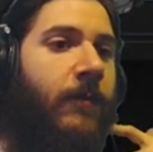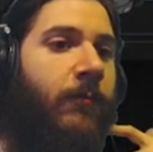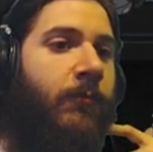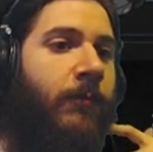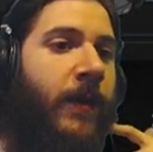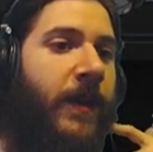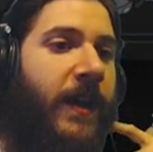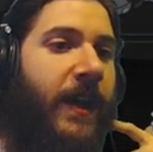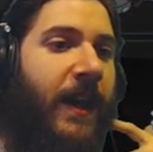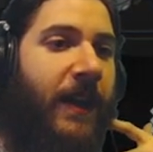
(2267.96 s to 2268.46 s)

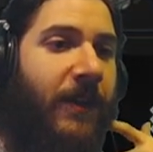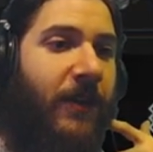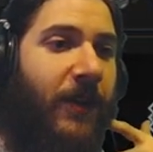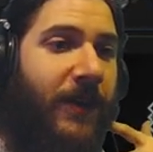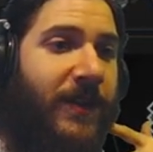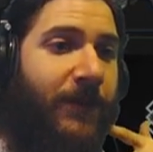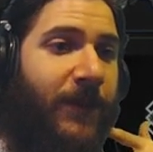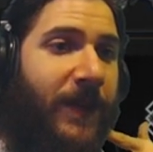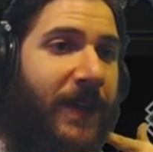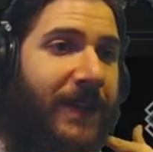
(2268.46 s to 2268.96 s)
But yeah, you
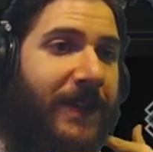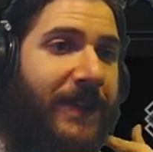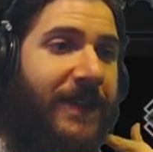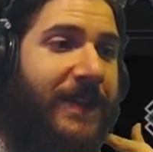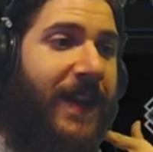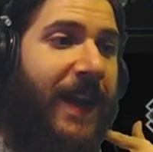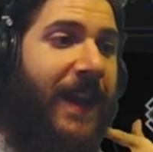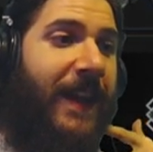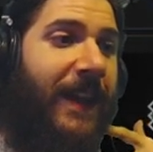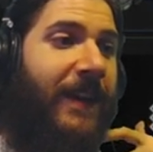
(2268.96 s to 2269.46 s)
have to be
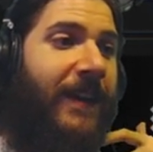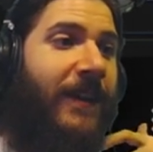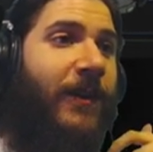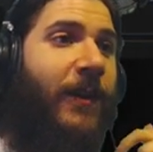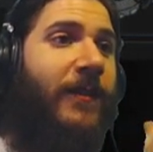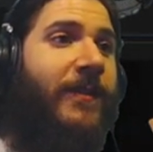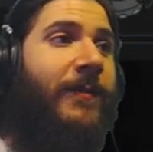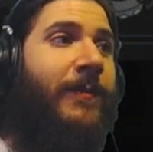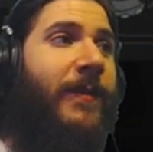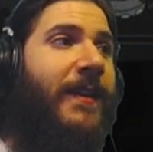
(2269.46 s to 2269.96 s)
insane.
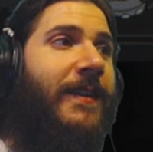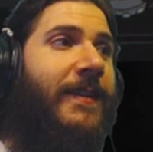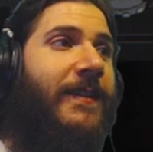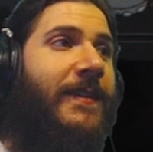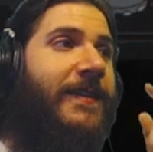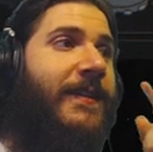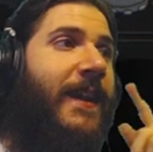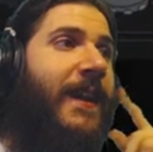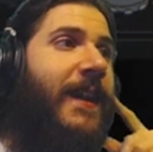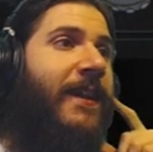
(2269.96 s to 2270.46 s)
You have to be
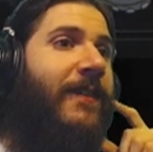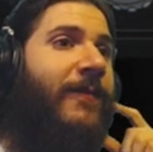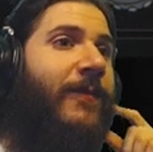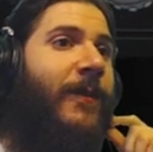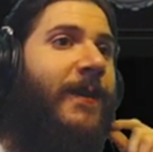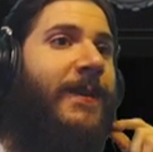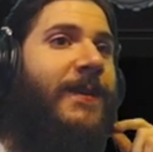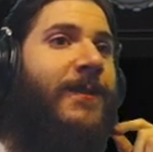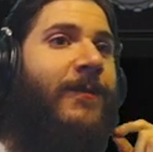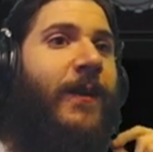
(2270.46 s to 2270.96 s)
insane
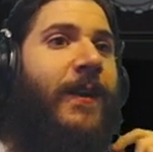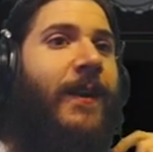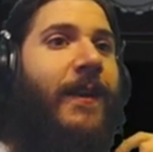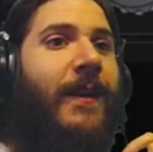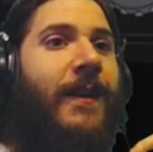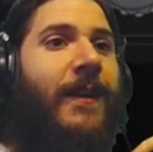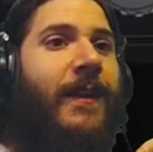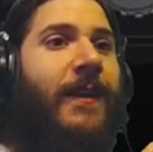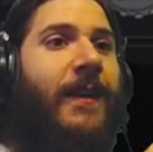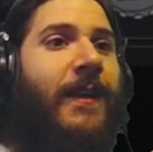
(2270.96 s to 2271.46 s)
for this one.
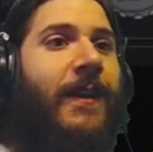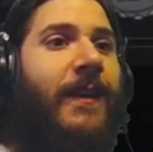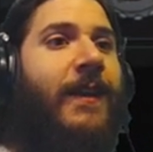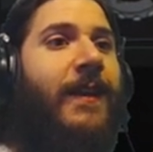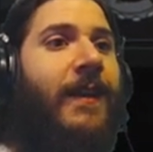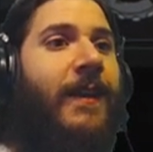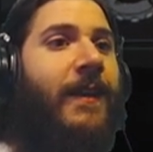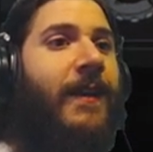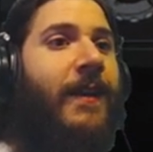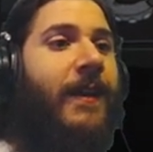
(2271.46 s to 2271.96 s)

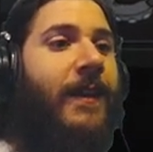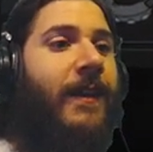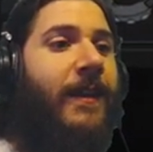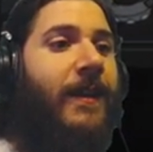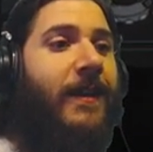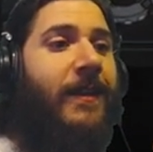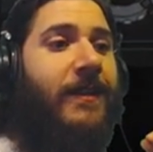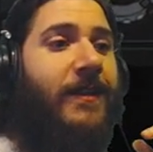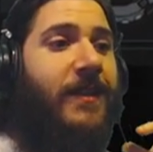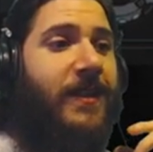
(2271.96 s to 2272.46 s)

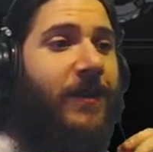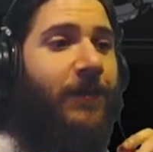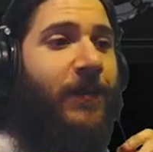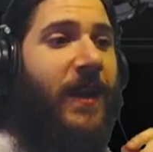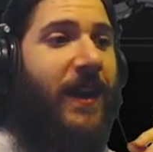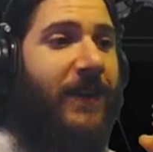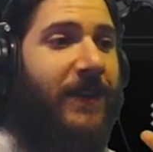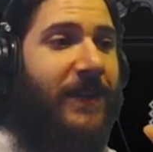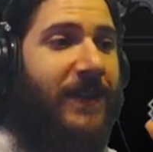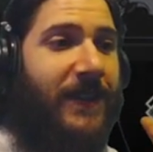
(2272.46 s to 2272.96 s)
Just to
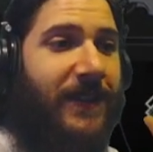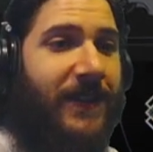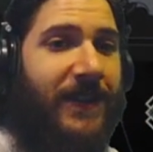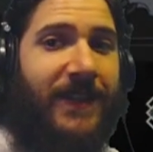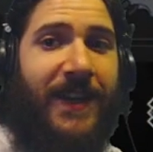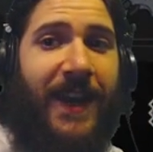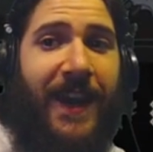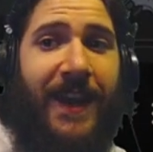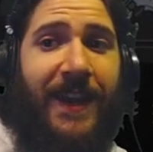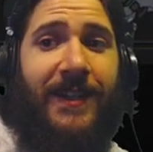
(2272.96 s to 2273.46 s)
be as
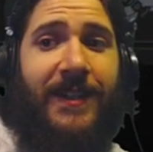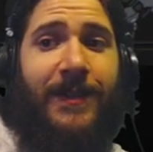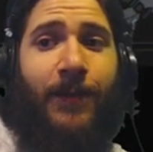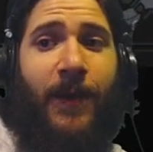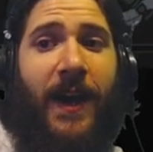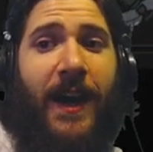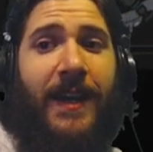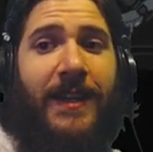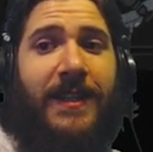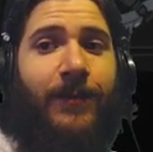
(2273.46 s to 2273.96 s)
insane as
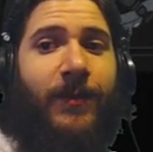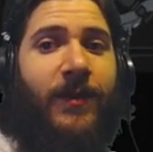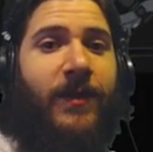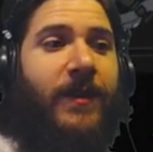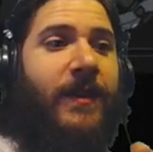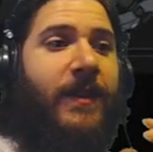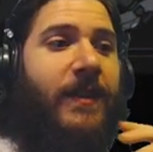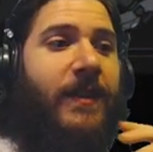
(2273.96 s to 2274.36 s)
possible.